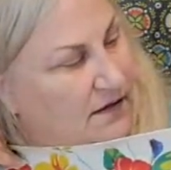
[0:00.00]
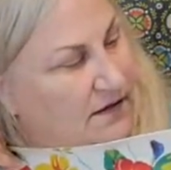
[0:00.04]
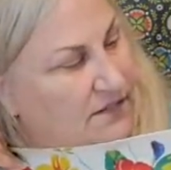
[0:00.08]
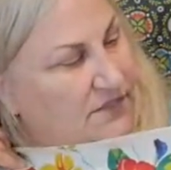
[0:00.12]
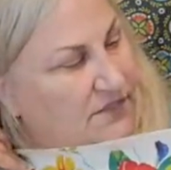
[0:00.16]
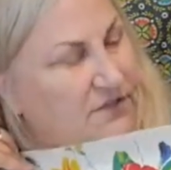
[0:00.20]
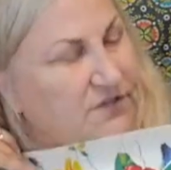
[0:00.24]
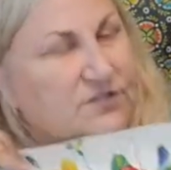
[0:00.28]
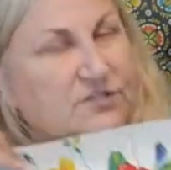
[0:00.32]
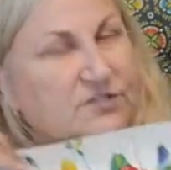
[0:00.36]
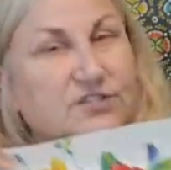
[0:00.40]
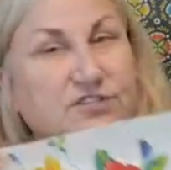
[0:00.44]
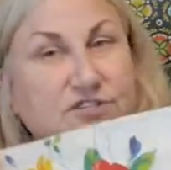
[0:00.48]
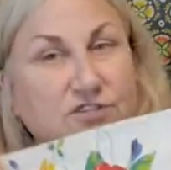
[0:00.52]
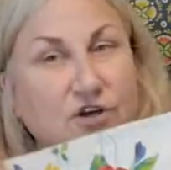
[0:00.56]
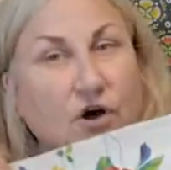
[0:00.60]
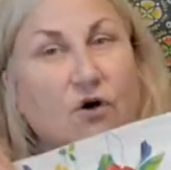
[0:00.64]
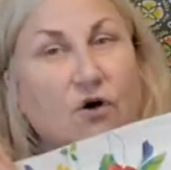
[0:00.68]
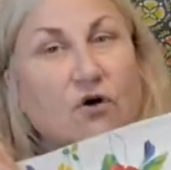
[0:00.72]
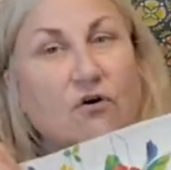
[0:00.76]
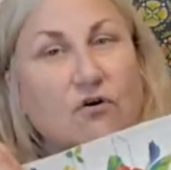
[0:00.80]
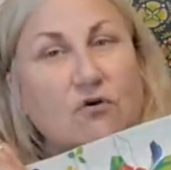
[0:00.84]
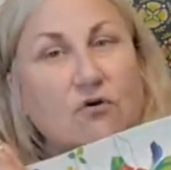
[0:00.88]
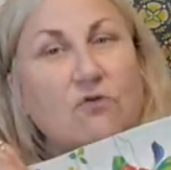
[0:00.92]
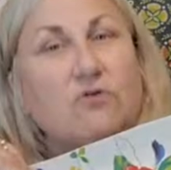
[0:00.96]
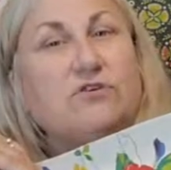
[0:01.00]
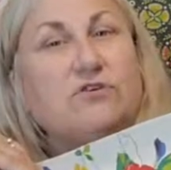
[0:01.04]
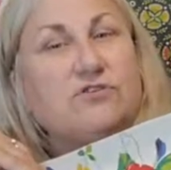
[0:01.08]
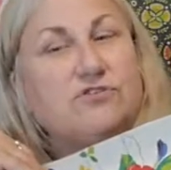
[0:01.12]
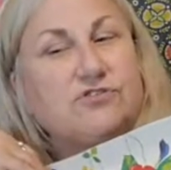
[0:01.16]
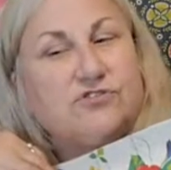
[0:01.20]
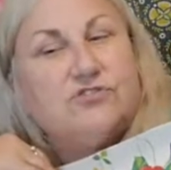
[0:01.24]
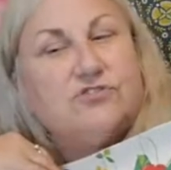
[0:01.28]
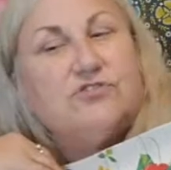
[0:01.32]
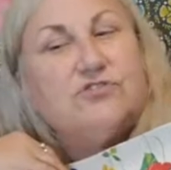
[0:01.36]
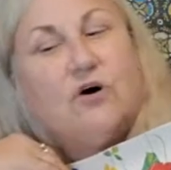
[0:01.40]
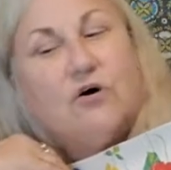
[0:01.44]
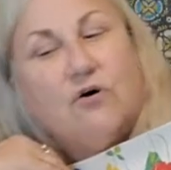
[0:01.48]
They're so,
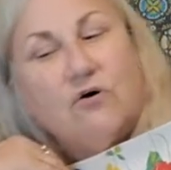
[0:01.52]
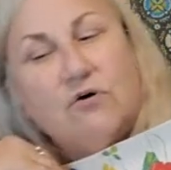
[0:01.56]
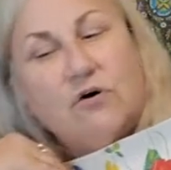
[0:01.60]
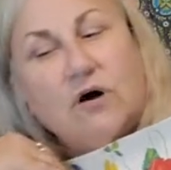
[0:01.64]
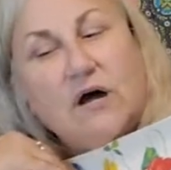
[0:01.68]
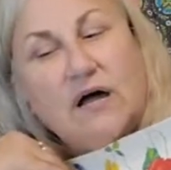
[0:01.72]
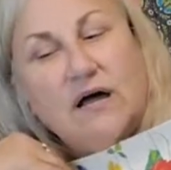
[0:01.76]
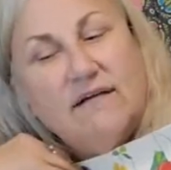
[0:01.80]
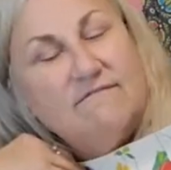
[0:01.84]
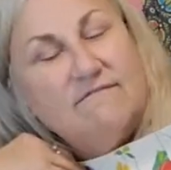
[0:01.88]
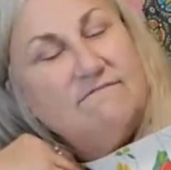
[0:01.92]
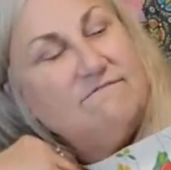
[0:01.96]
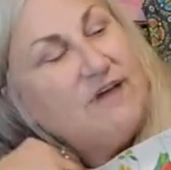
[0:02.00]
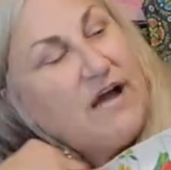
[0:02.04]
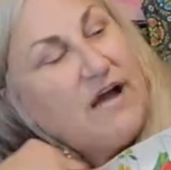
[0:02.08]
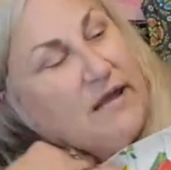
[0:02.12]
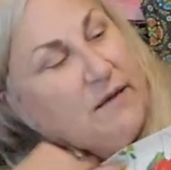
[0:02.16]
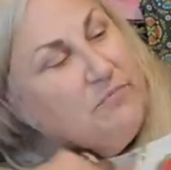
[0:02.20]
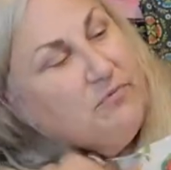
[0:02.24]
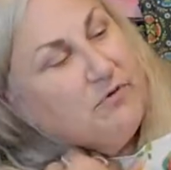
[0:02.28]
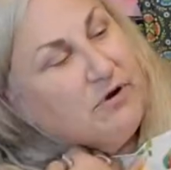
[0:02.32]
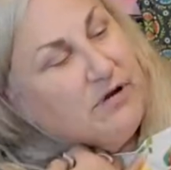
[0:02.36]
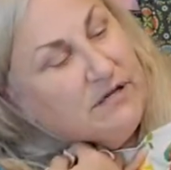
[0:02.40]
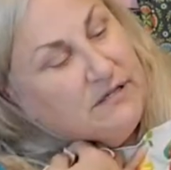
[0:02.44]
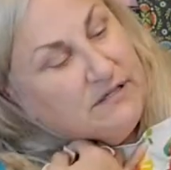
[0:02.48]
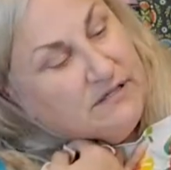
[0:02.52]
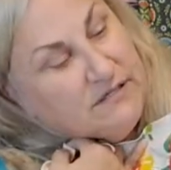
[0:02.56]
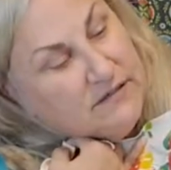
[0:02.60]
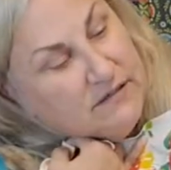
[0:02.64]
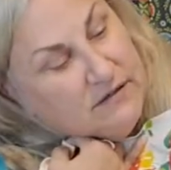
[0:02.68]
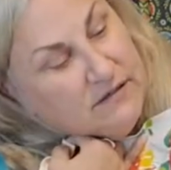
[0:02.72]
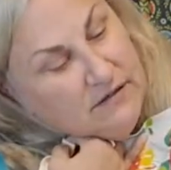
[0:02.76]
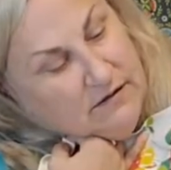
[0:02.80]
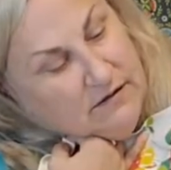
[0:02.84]
so vibrant.